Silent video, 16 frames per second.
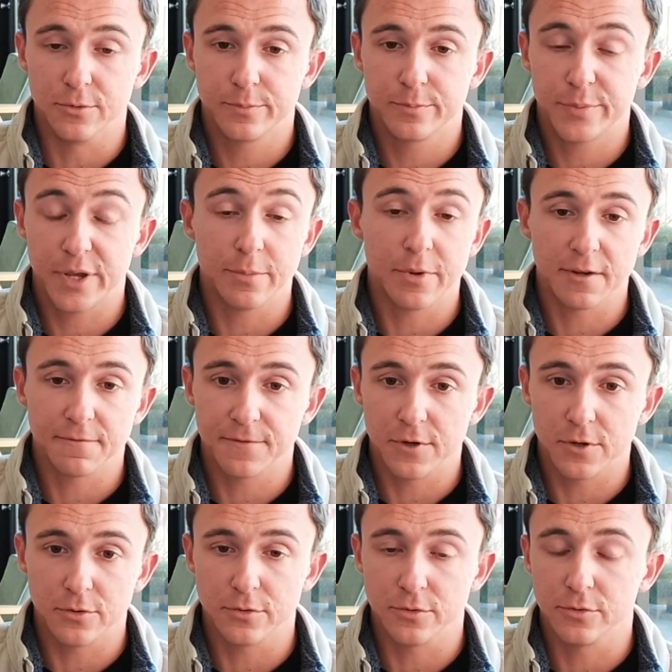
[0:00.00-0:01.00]
Pay by
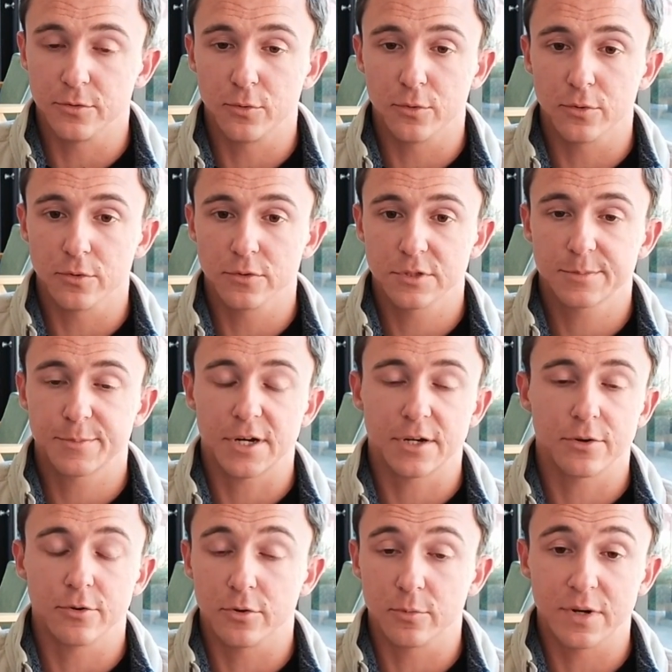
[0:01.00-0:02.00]
Phone or Spot
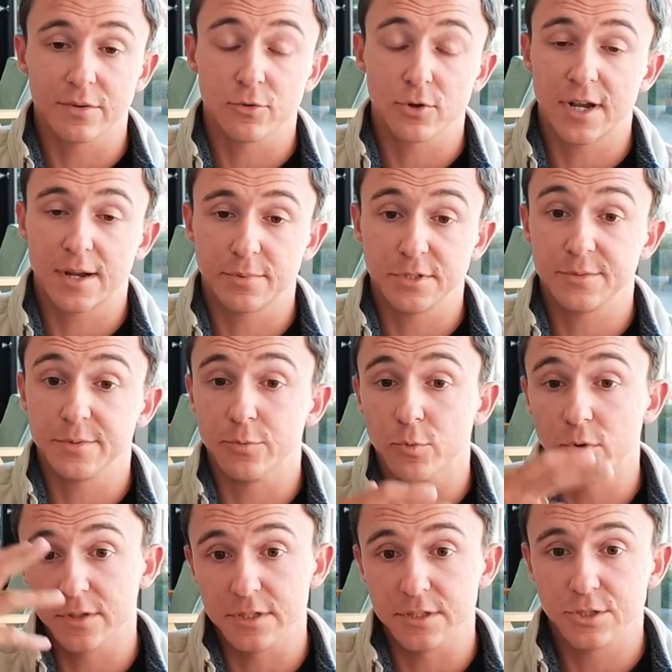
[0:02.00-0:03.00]
Hero or whatever it happens to be,
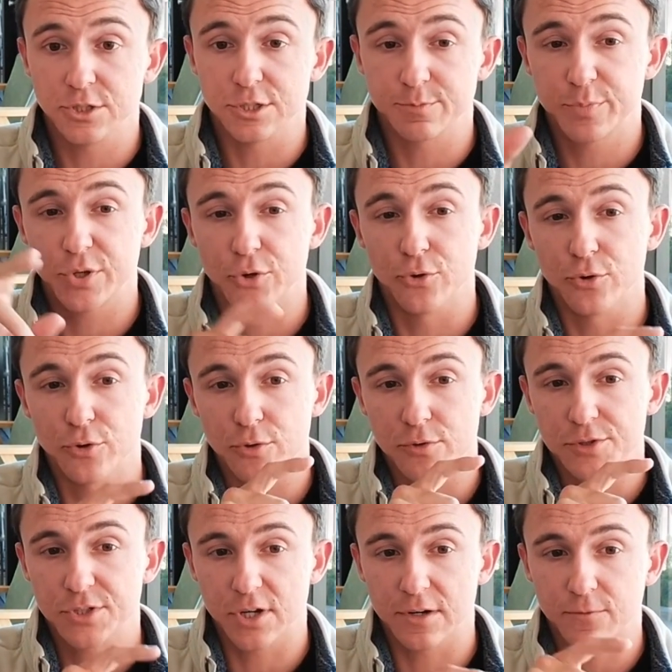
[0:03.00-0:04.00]
one of these just pure
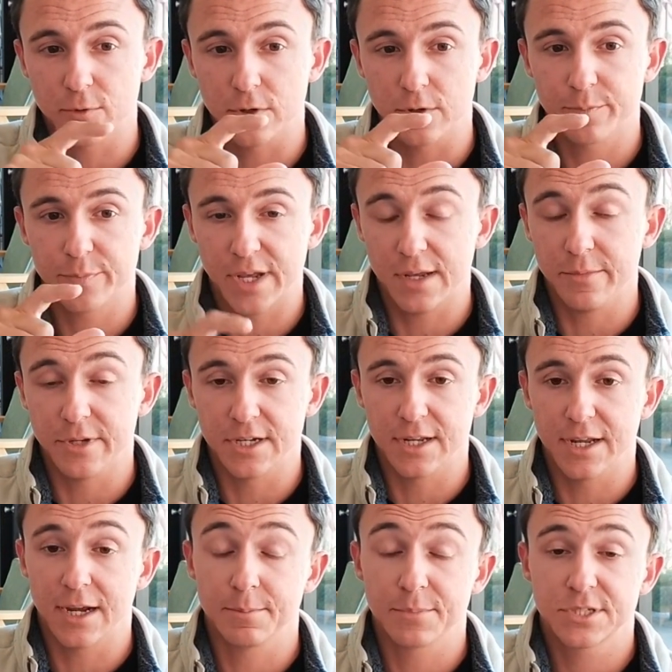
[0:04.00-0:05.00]
software payment
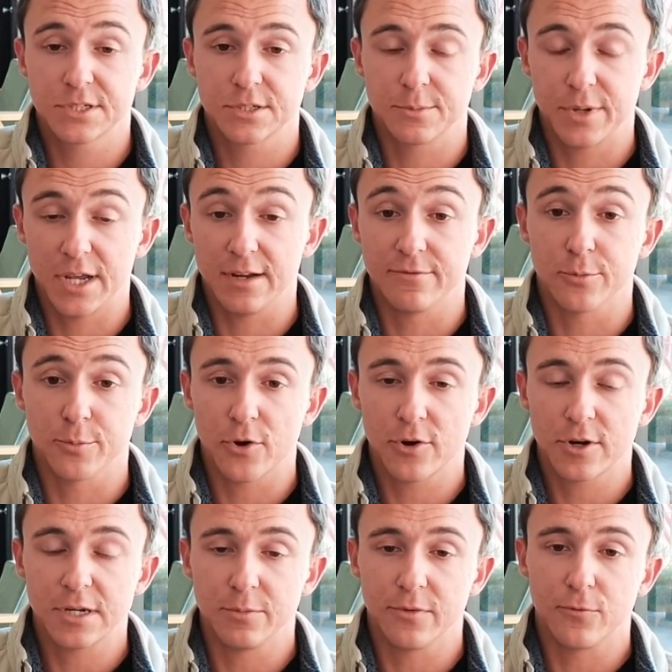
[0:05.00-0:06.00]
apps to pay for
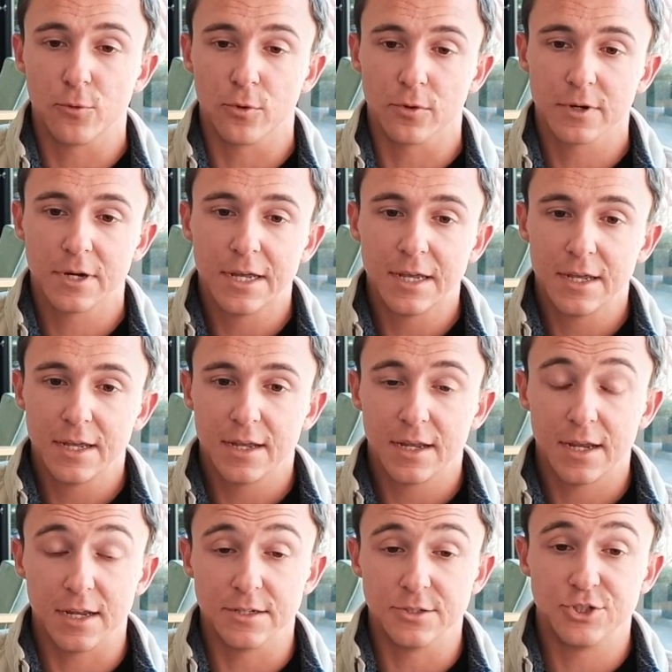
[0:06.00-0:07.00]
parking before.
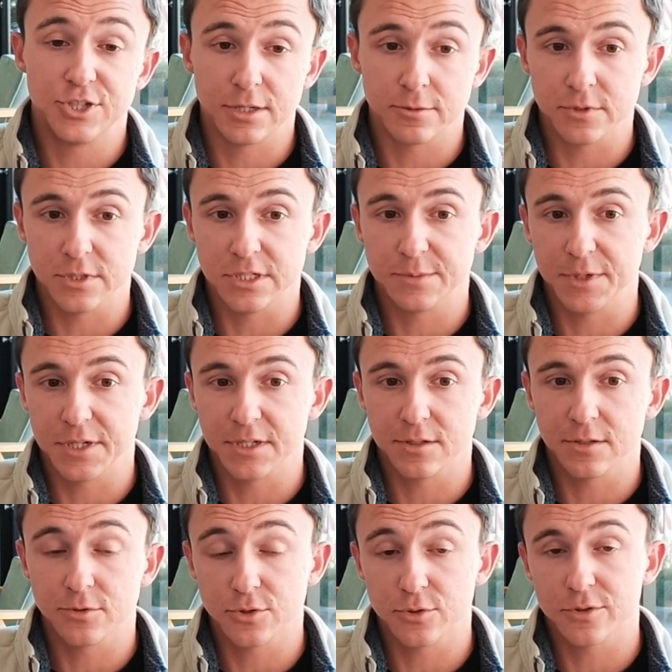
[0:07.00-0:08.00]
And generally speaking,
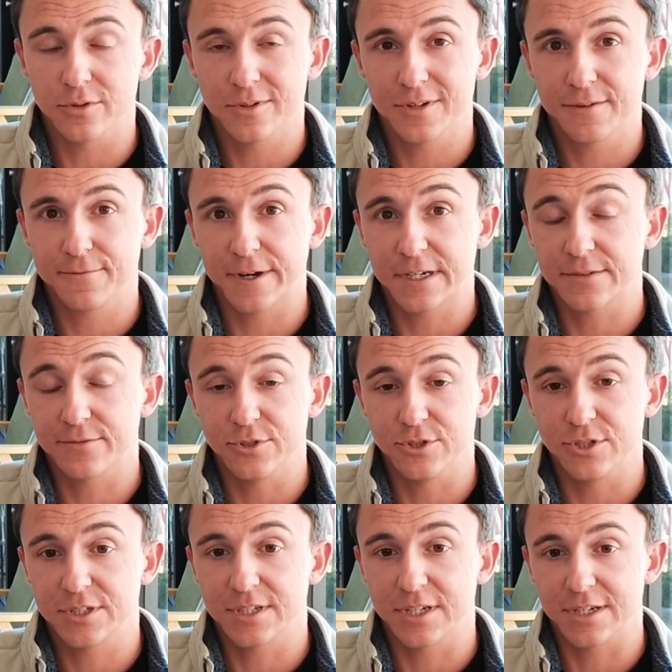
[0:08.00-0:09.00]
those are effectively
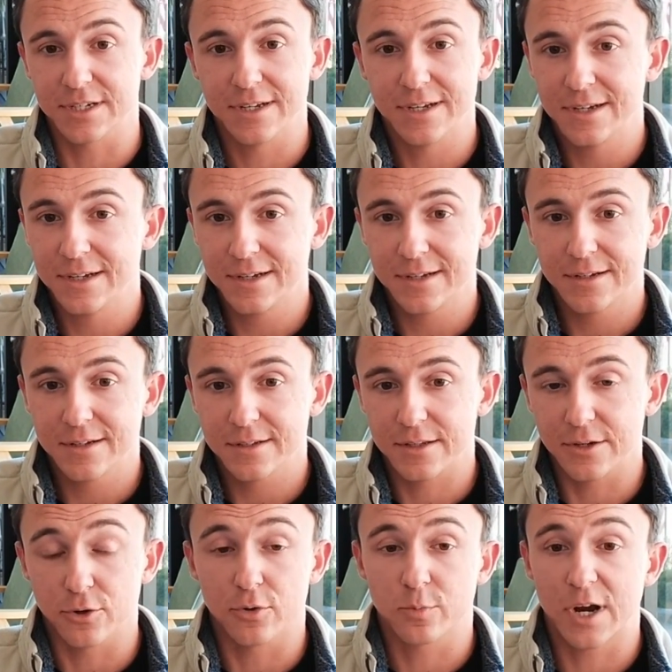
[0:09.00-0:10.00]
just like
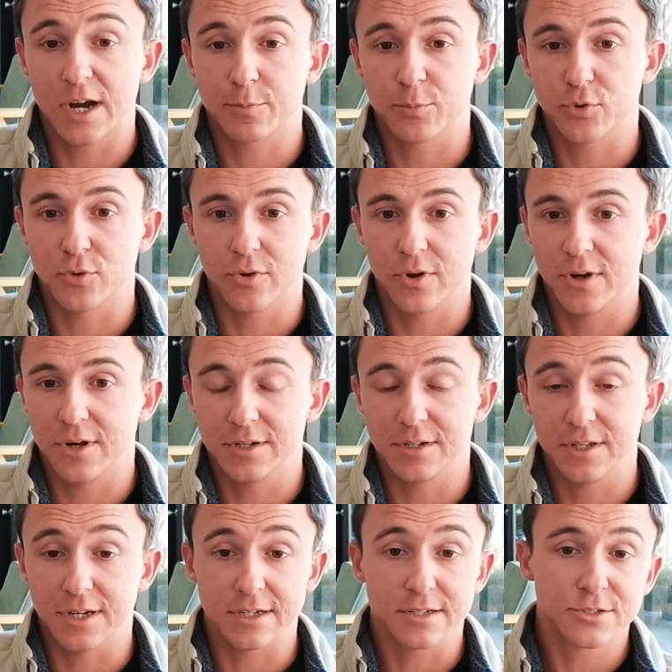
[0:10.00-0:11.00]
they're a wrapper
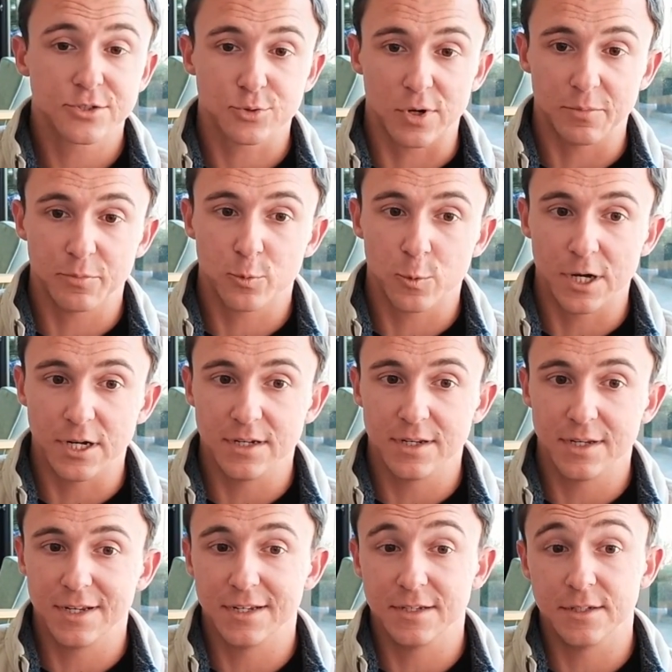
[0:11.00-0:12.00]
on like Stripe, right?
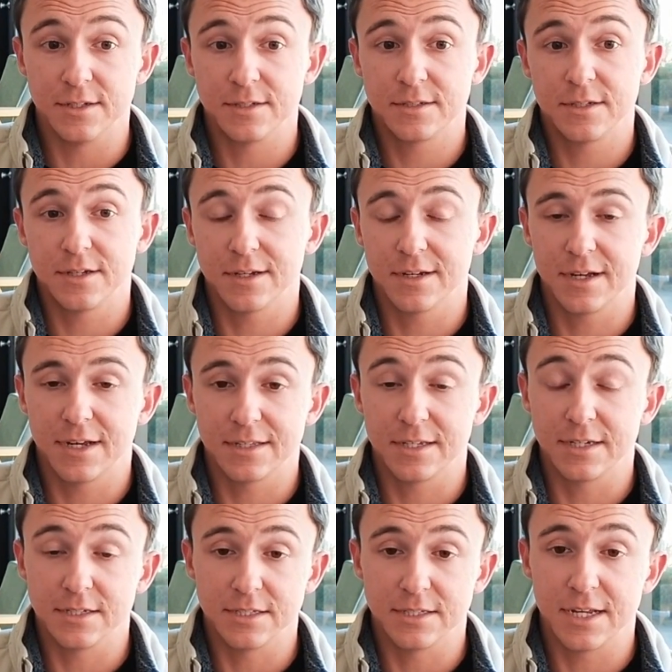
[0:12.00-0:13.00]
And at the
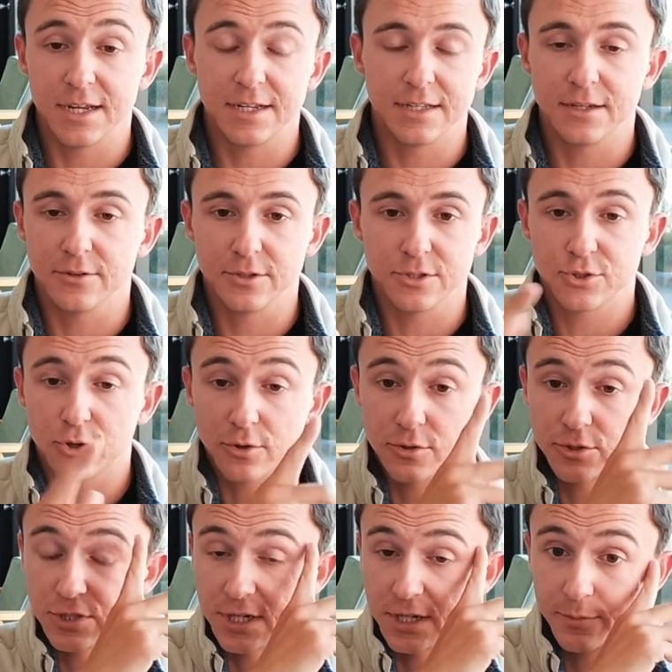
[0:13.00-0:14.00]
end of the day, they only
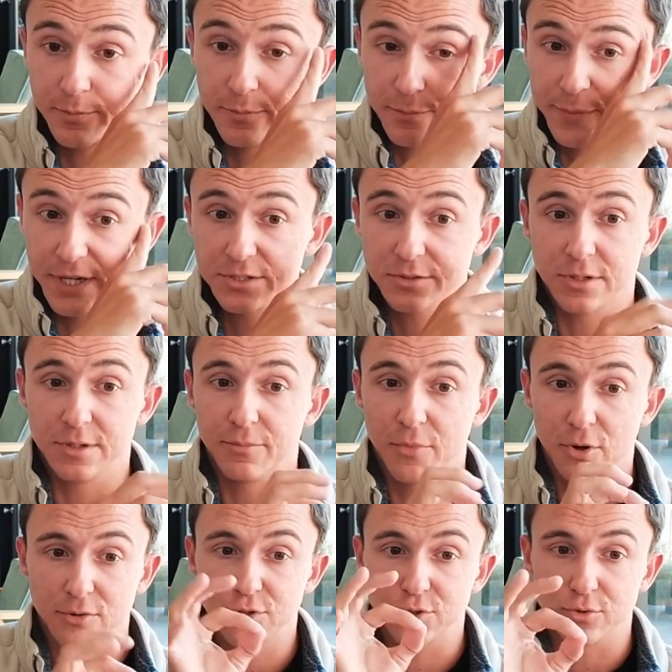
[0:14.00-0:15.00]
charge like basically
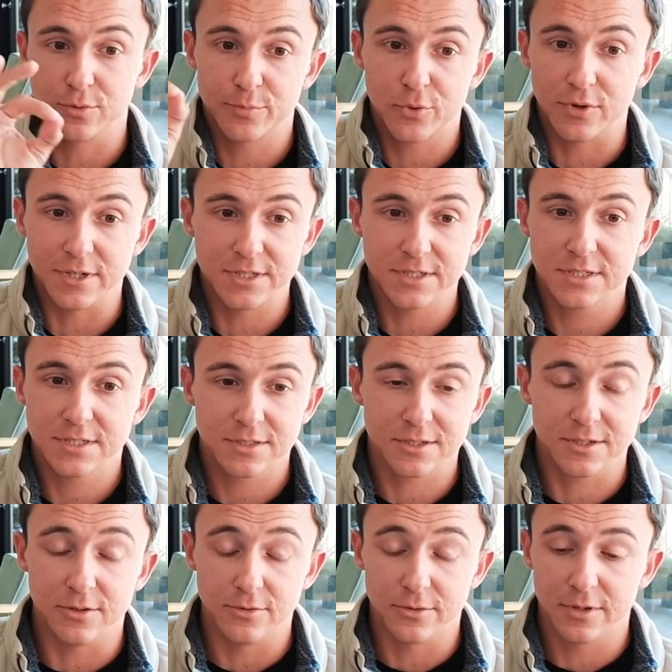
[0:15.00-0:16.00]
marginal points,
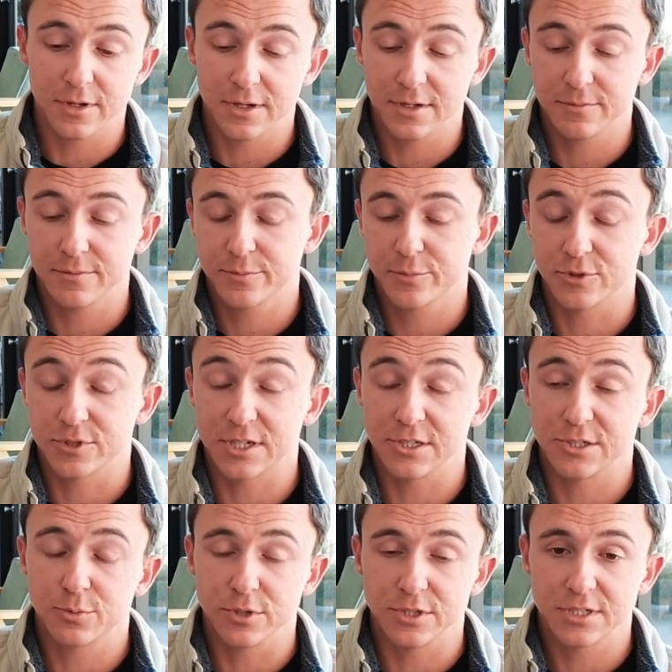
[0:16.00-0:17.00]

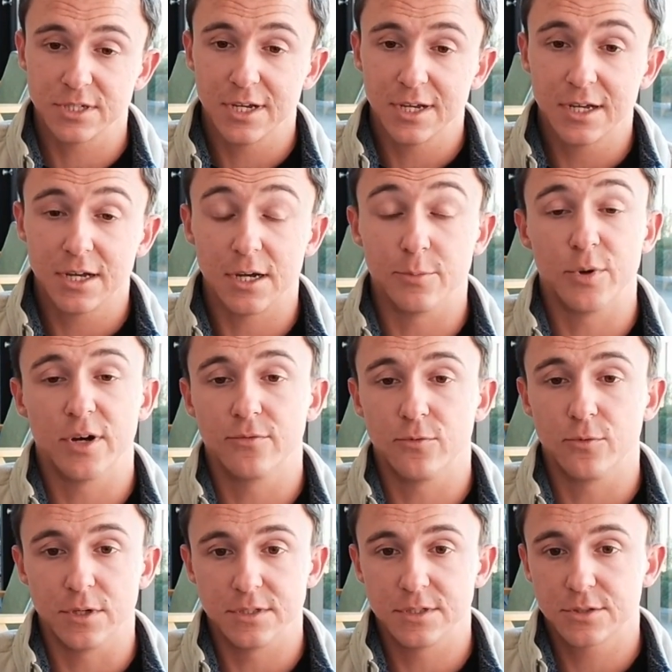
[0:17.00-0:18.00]
percentage points above
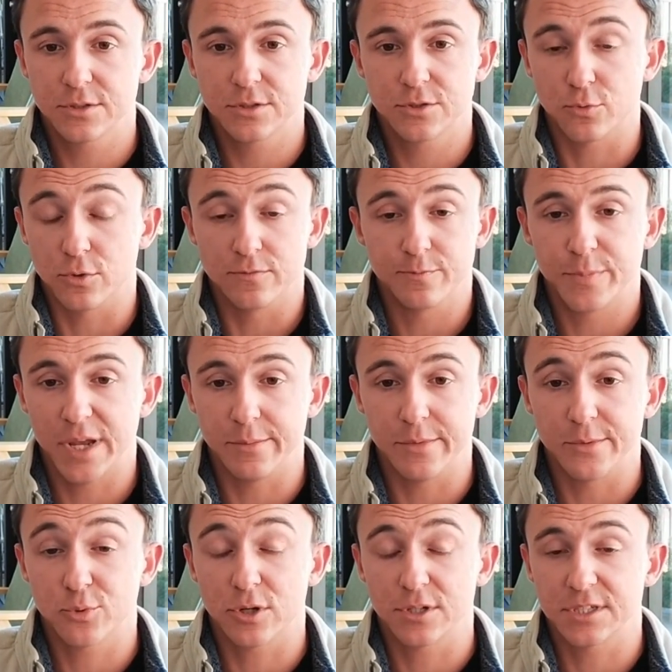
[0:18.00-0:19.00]
what sort of
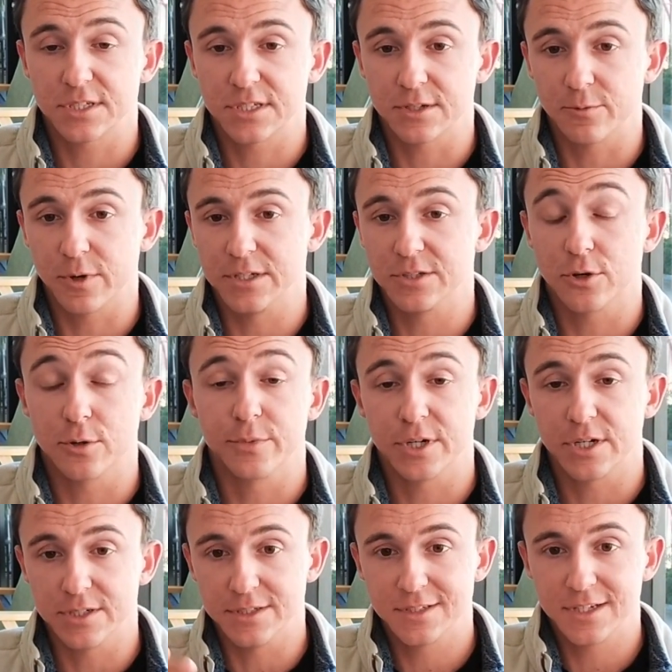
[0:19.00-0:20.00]
payment processing rates are,
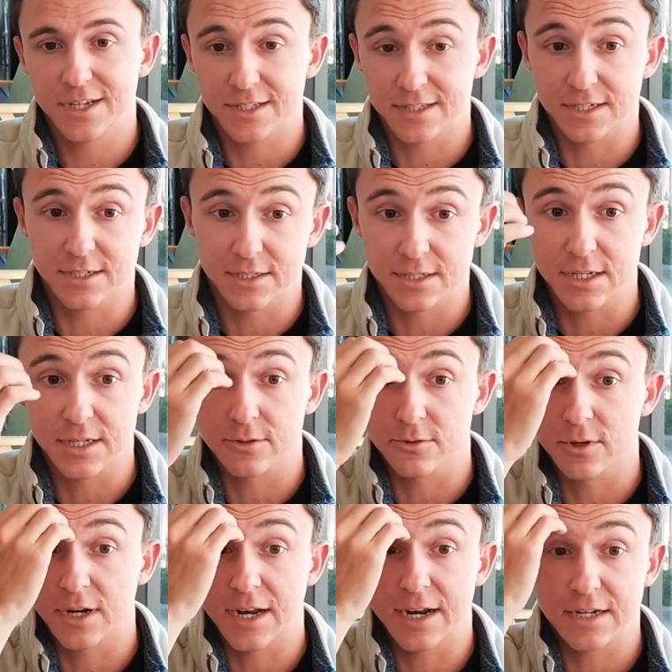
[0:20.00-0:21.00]
because at the end of the day, they're
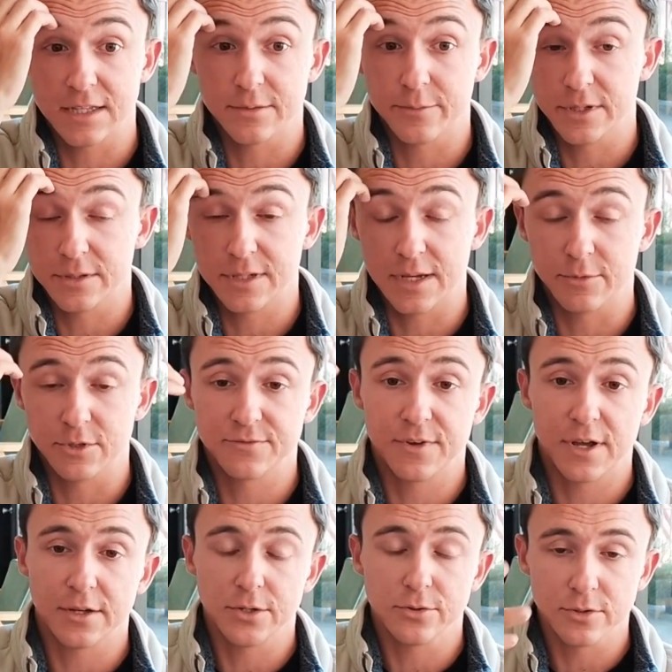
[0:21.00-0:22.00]
not adding them that much
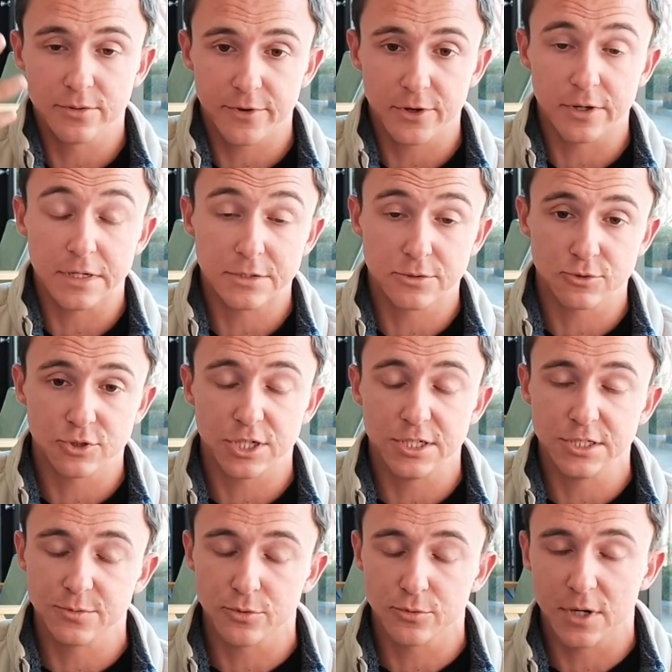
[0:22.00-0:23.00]
value and they're very
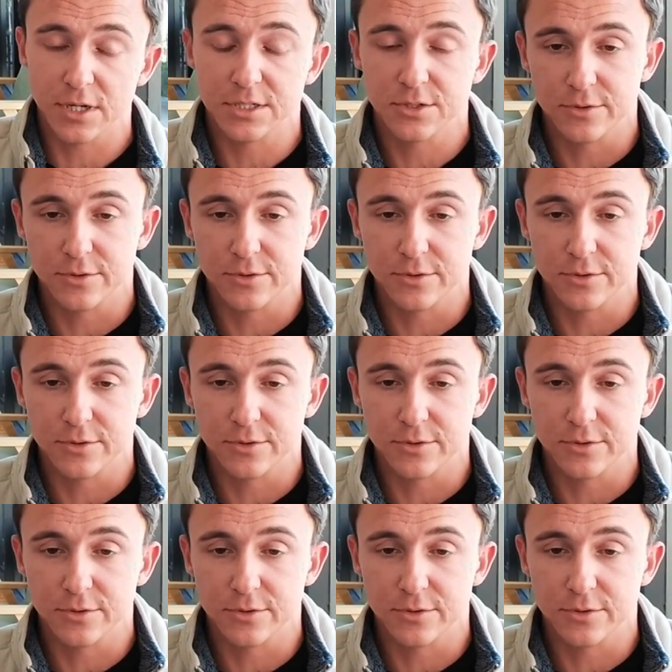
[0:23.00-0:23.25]
interchangeable, right?